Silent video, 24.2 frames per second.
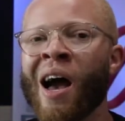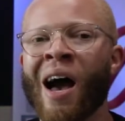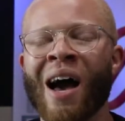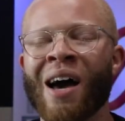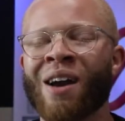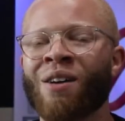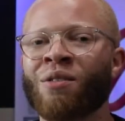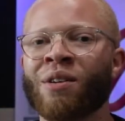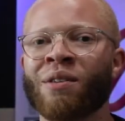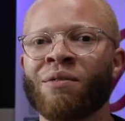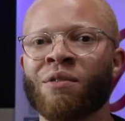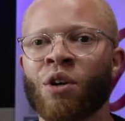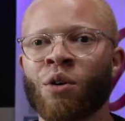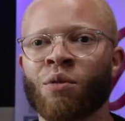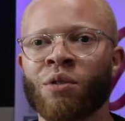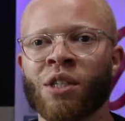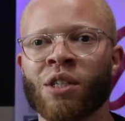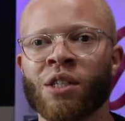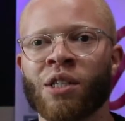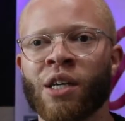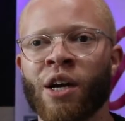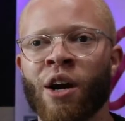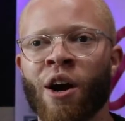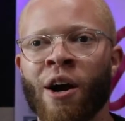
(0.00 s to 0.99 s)
I don't even know what the
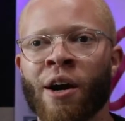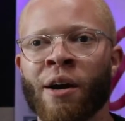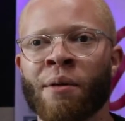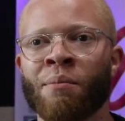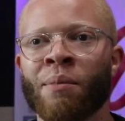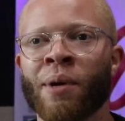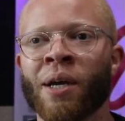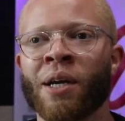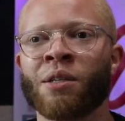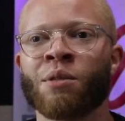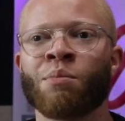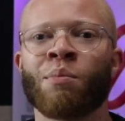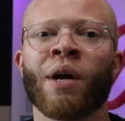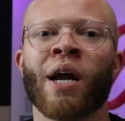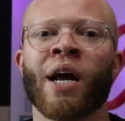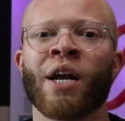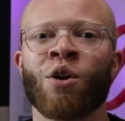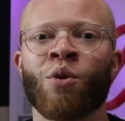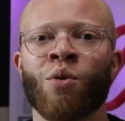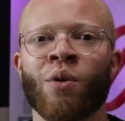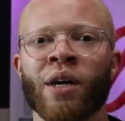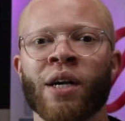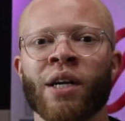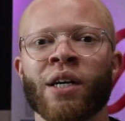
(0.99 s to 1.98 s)
CRM means, but I
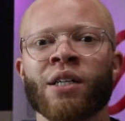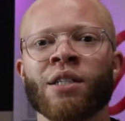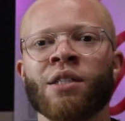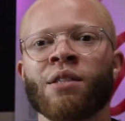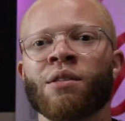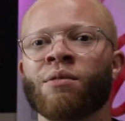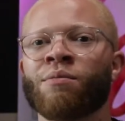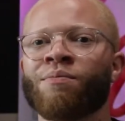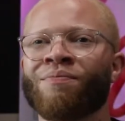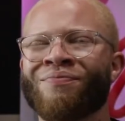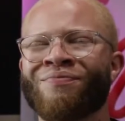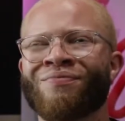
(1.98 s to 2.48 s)
know what it is.